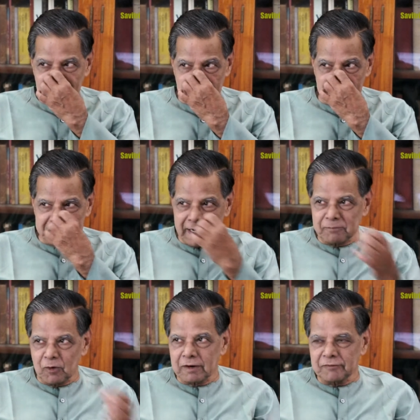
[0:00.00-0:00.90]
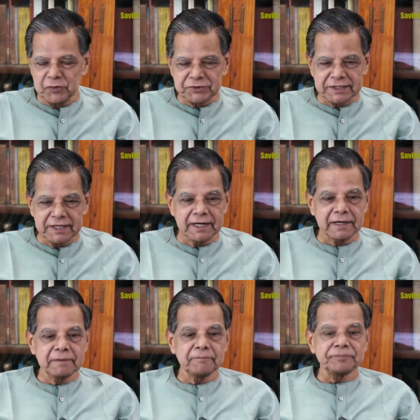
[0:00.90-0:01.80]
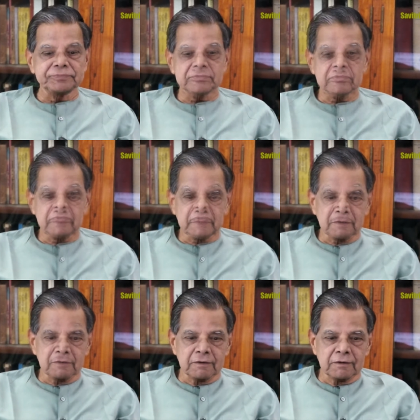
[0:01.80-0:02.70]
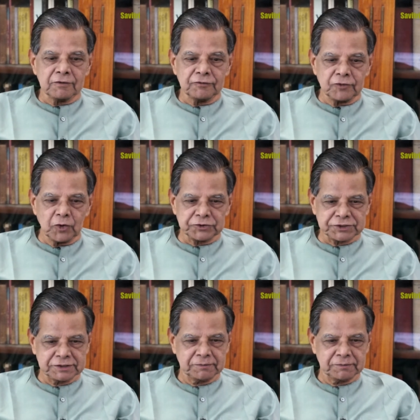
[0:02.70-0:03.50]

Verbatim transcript: From that point of view, see it, force